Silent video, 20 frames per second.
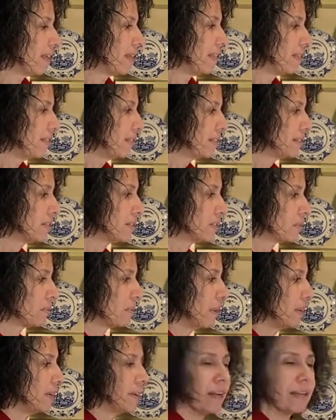this is
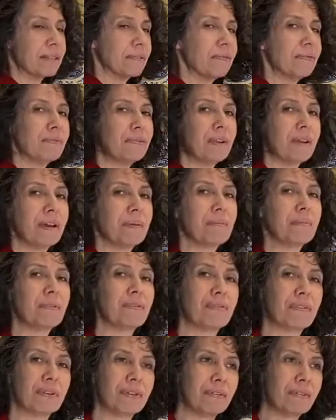quite nice,
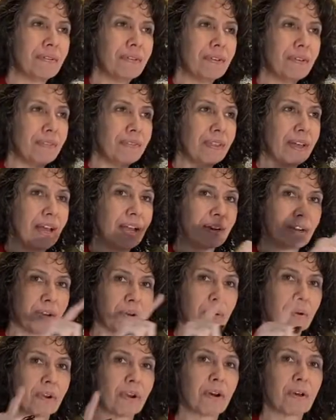that
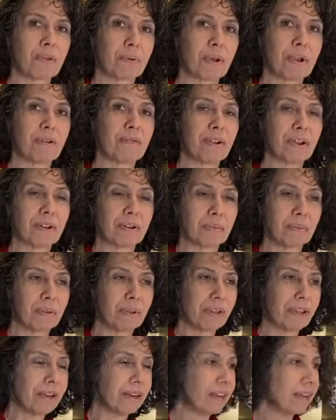going all the way around a
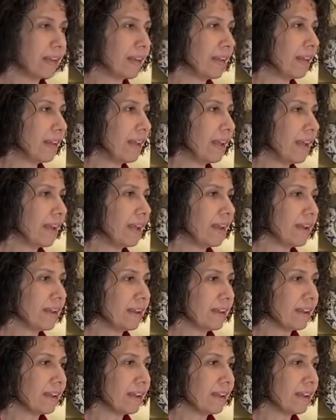plate. And